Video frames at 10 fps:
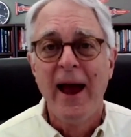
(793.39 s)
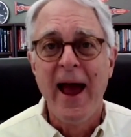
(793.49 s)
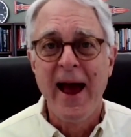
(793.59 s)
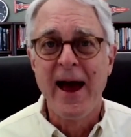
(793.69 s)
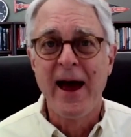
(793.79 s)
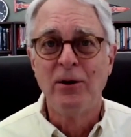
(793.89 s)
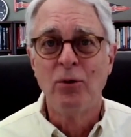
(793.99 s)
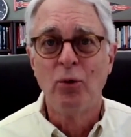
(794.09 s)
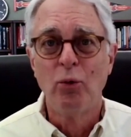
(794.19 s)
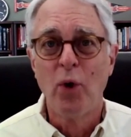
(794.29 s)

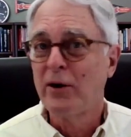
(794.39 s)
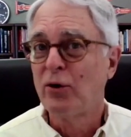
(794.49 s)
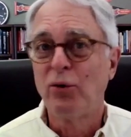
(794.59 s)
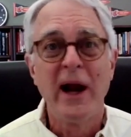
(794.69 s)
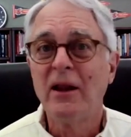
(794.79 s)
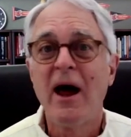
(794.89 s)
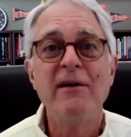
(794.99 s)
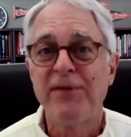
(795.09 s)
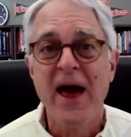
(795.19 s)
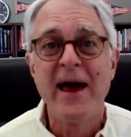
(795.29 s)
And what a great
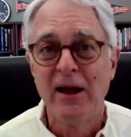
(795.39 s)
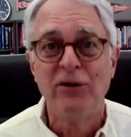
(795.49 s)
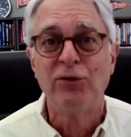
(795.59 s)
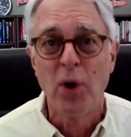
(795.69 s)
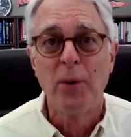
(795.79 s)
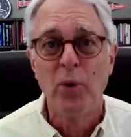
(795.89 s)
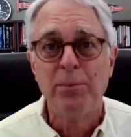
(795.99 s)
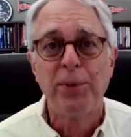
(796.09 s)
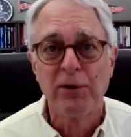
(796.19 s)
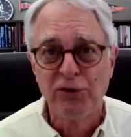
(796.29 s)
life that is when
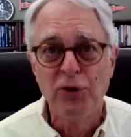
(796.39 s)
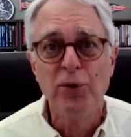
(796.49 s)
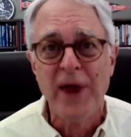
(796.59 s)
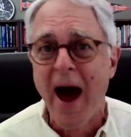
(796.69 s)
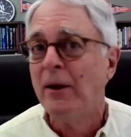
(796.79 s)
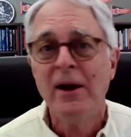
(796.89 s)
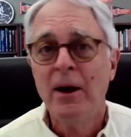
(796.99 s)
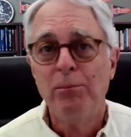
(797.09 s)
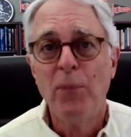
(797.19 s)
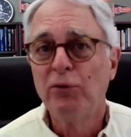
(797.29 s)
we pursue that.
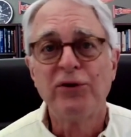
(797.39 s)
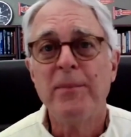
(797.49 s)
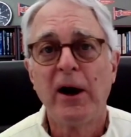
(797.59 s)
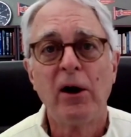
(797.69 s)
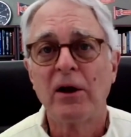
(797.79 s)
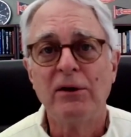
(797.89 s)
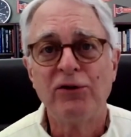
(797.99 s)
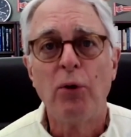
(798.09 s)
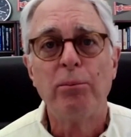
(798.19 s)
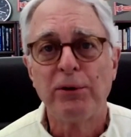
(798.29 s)
Most
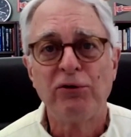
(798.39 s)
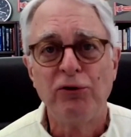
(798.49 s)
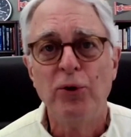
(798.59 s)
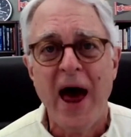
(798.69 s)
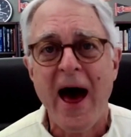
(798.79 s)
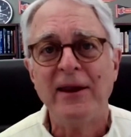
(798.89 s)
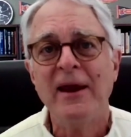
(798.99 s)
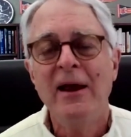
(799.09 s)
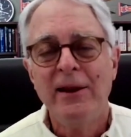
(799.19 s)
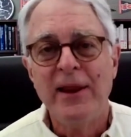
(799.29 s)
Americans don't pursue that.
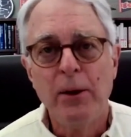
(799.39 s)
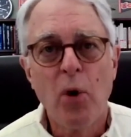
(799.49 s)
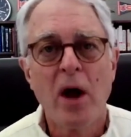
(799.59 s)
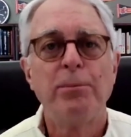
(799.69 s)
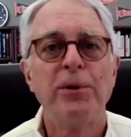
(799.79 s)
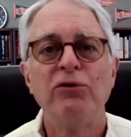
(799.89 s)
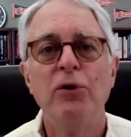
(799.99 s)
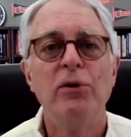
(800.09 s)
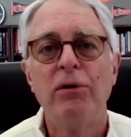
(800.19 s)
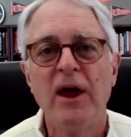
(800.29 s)
They want to
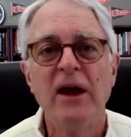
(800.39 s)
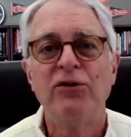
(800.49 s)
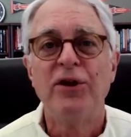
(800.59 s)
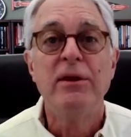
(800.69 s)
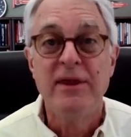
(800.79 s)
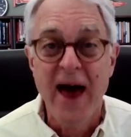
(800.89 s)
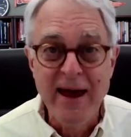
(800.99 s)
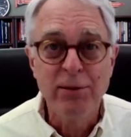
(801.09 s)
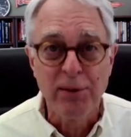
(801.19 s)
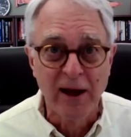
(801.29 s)
pursue the things that
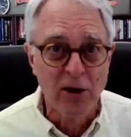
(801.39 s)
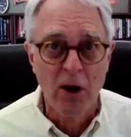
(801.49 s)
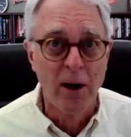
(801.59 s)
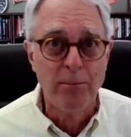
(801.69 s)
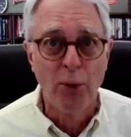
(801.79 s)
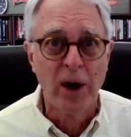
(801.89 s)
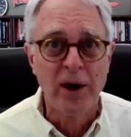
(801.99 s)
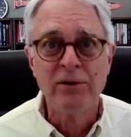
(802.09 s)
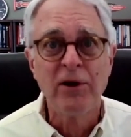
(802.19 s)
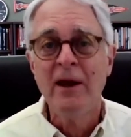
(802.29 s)
they think are
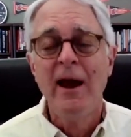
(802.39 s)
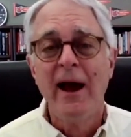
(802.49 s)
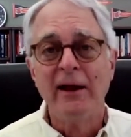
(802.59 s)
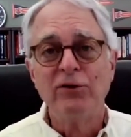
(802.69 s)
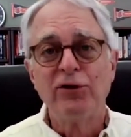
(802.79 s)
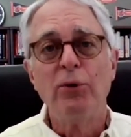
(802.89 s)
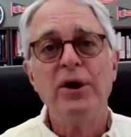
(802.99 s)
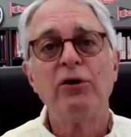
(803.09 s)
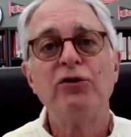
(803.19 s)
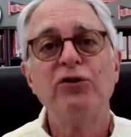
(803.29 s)
important. And so
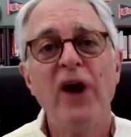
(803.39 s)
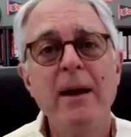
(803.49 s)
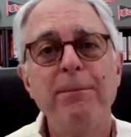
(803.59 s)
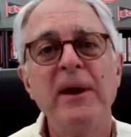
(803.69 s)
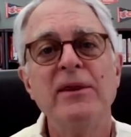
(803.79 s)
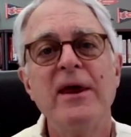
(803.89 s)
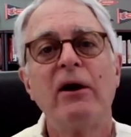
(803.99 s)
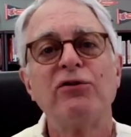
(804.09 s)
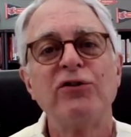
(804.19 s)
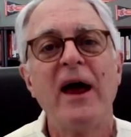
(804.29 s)
they're shaping
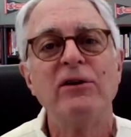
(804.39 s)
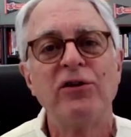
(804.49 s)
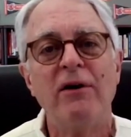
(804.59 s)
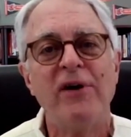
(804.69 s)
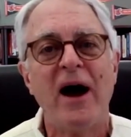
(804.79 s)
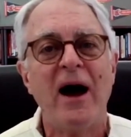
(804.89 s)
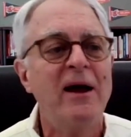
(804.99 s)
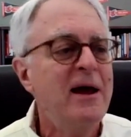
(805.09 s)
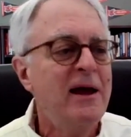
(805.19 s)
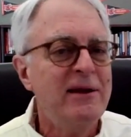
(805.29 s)
their sense of a
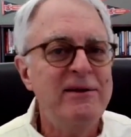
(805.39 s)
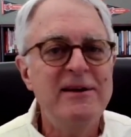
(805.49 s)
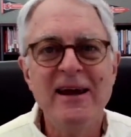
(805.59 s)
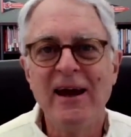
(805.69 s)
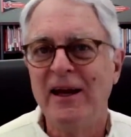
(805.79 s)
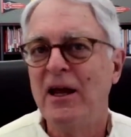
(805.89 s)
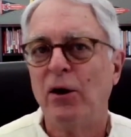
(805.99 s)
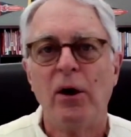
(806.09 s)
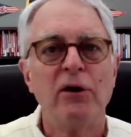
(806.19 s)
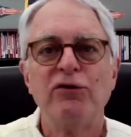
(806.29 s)

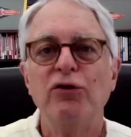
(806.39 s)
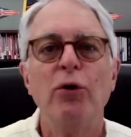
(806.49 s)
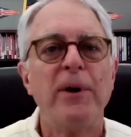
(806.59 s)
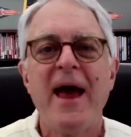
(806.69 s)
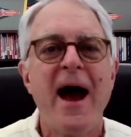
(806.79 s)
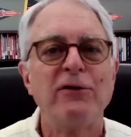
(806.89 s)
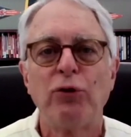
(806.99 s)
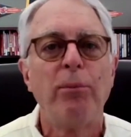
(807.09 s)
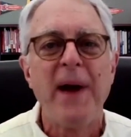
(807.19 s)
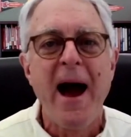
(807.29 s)
deity or a
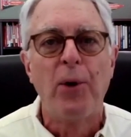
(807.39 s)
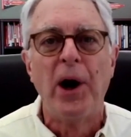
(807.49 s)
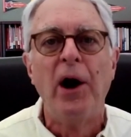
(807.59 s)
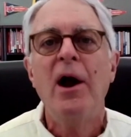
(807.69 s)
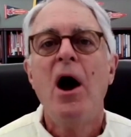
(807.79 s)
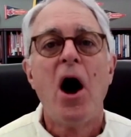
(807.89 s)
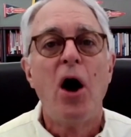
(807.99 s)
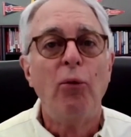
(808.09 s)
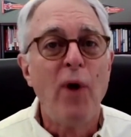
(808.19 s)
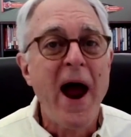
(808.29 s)
supernatural power
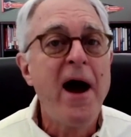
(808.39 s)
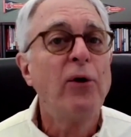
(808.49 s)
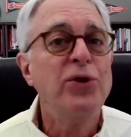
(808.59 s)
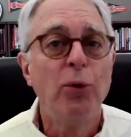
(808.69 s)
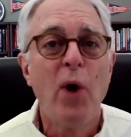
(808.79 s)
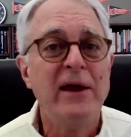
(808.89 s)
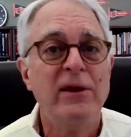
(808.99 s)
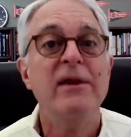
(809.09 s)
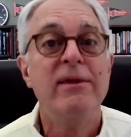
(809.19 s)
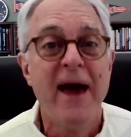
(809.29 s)
around the way
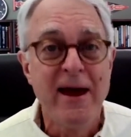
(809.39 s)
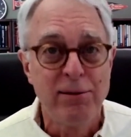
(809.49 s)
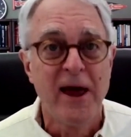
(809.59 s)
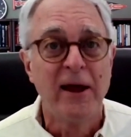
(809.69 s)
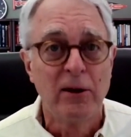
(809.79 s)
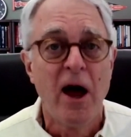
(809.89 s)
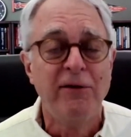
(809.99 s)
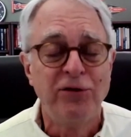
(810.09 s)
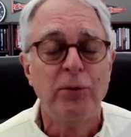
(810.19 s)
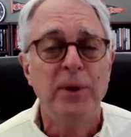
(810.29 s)
that they think
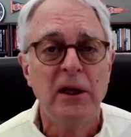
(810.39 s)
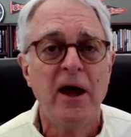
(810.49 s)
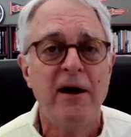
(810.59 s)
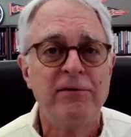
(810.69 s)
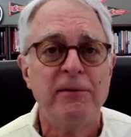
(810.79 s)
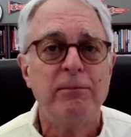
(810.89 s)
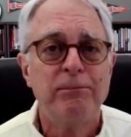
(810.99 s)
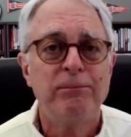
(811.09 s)
life should be lived.